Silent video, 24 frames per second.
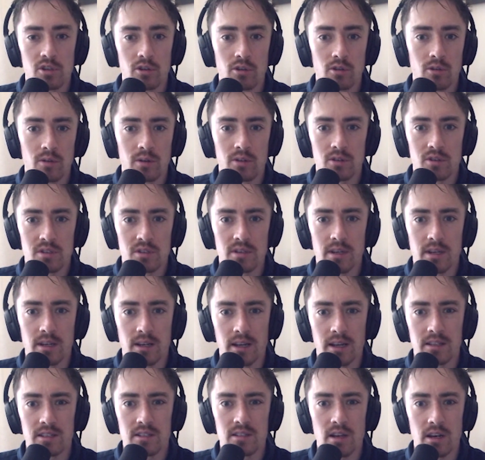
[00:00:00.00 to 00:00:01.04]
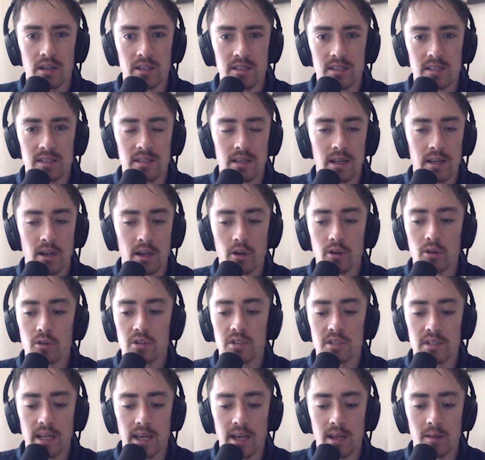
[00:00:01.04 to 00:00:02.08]
and just like I
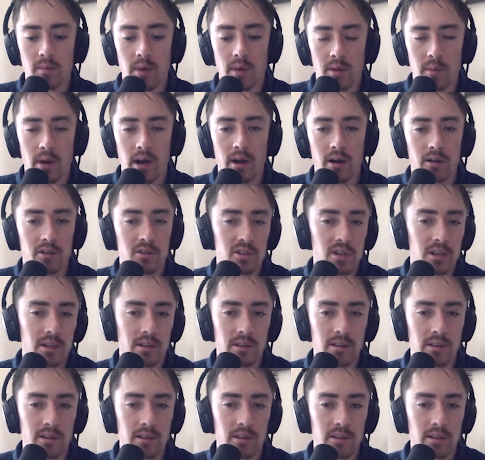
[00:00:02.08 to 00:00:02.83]
understand my biology,